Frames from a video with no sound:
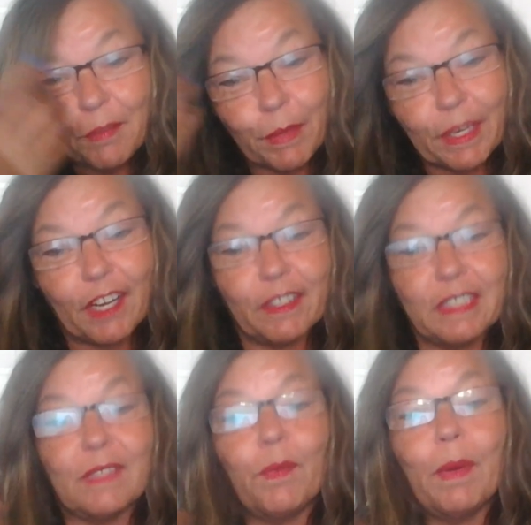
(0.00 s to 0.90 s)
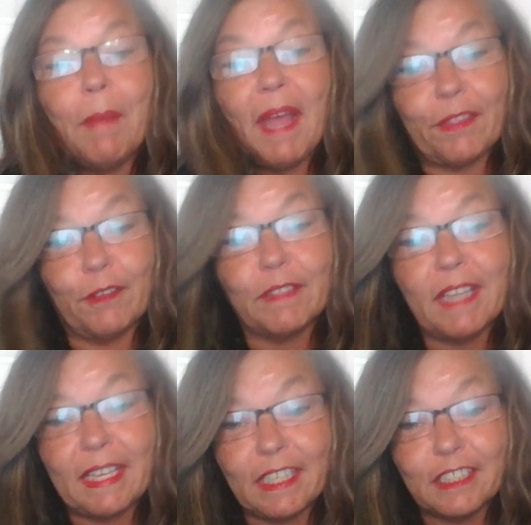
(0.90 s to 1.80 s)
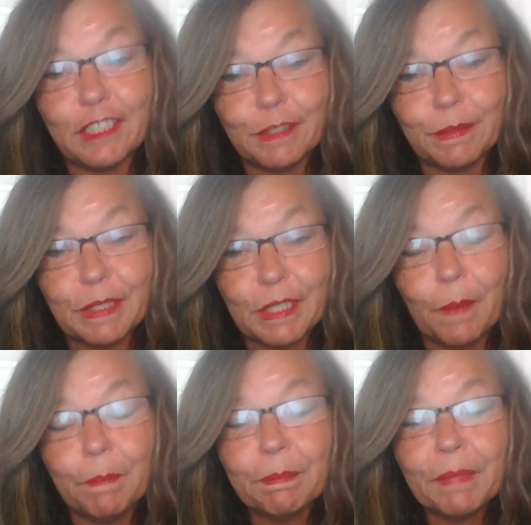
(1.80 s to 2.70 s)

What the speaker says: regardless of what path you're taking to do so.